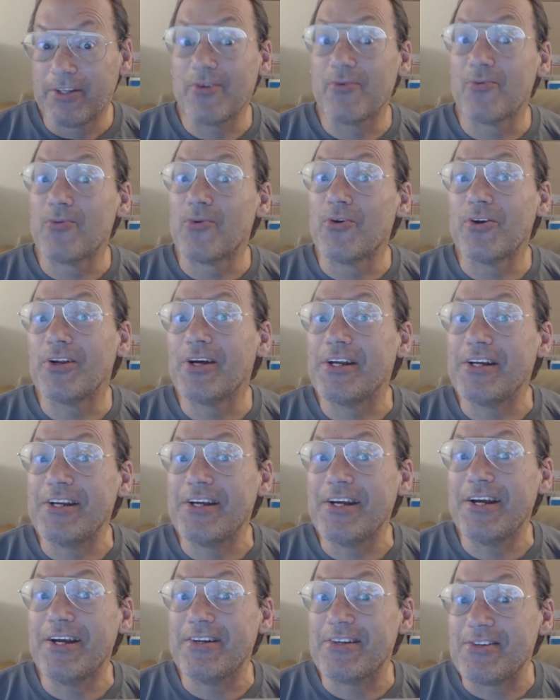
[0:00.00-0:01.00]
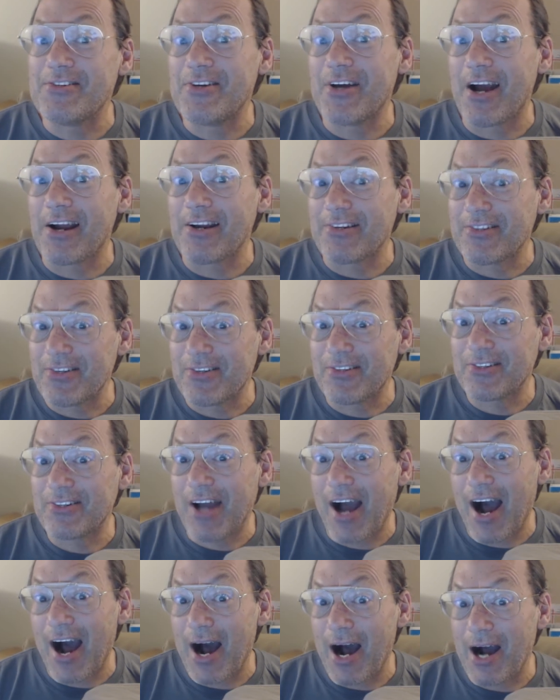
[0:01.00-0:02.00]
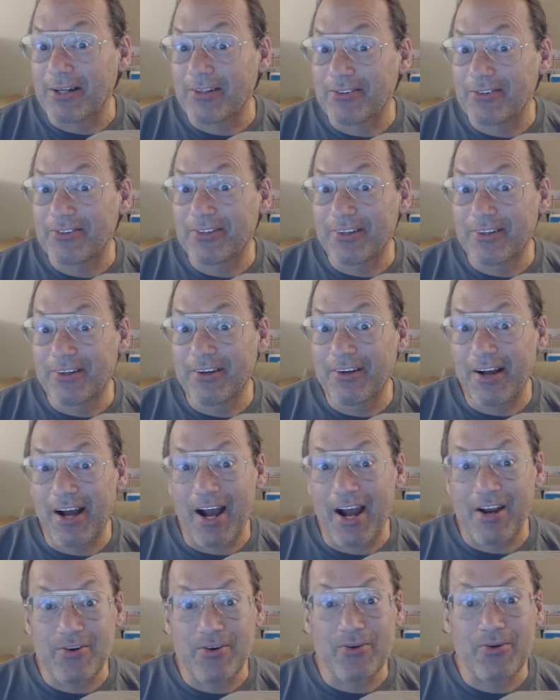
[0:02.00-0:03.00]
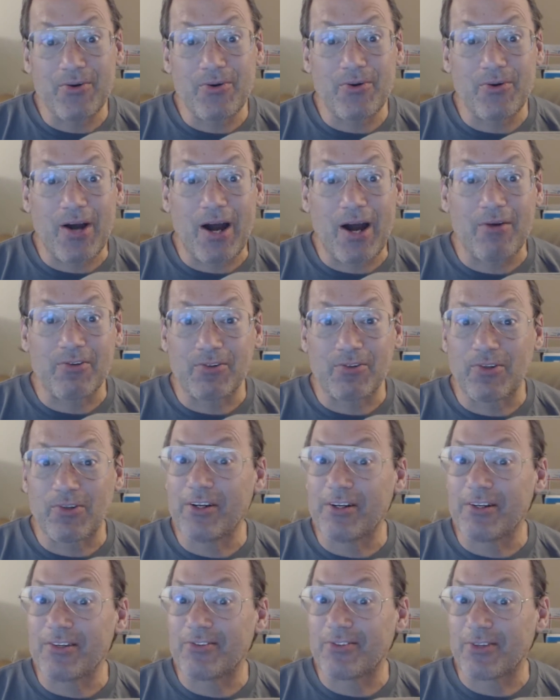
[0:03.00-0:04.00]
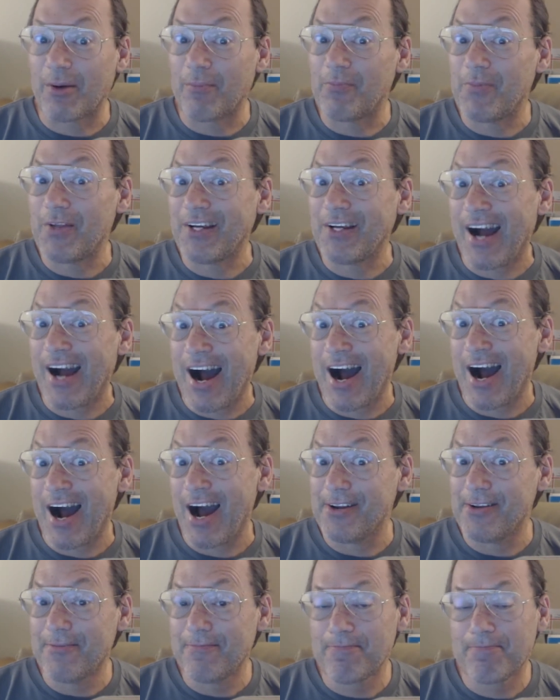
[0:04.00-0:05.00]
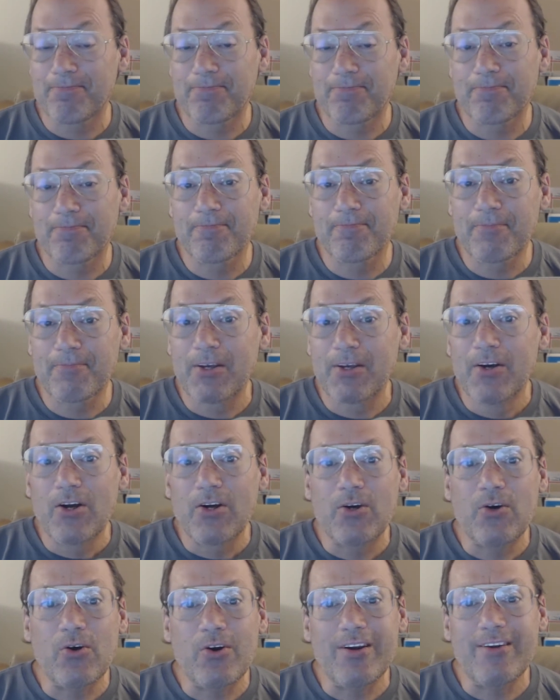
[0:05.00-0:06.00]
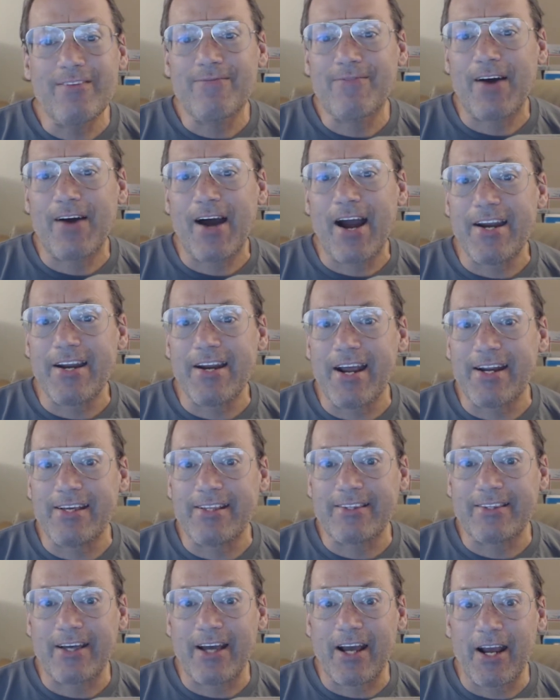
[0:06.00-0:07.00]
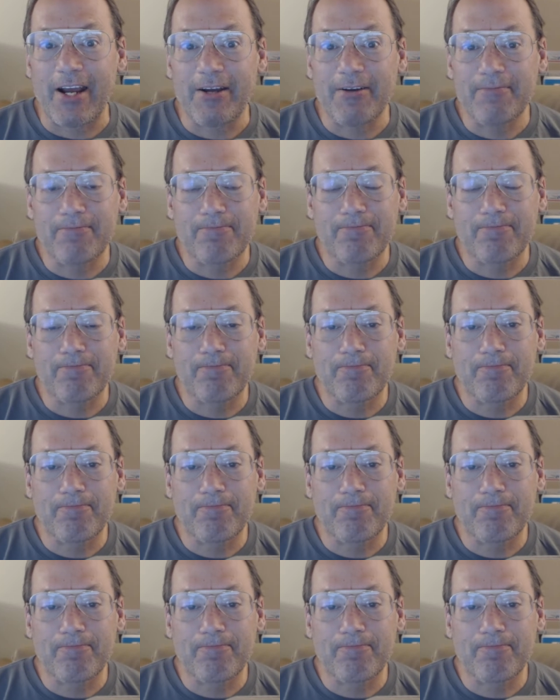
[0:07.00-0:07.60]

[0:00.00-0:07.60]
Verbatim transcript: Didn't really need to check Discogs. I knew I was looking at something odd. Couldn't find anything.